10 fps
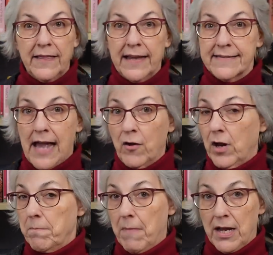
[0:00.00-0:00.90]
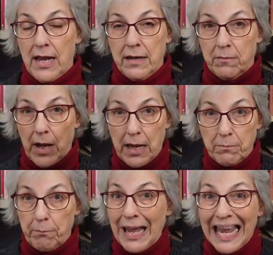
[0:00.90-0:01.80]
things out
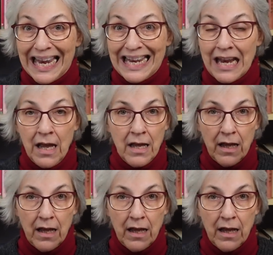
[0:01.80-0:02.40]
and pin